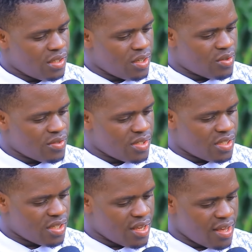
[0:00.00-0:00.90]
yakoze
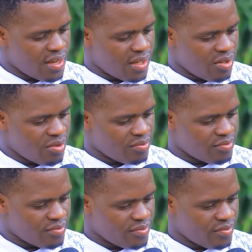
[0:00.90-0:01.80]
ikiganiro
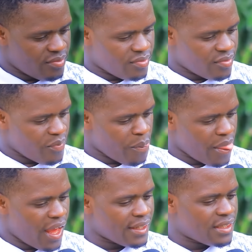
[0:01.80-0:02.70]

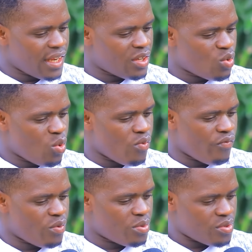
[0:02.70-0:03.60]
atari
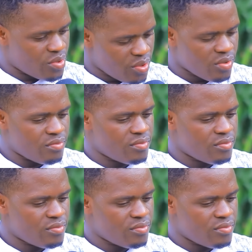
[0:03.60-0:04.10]
kumva uburyo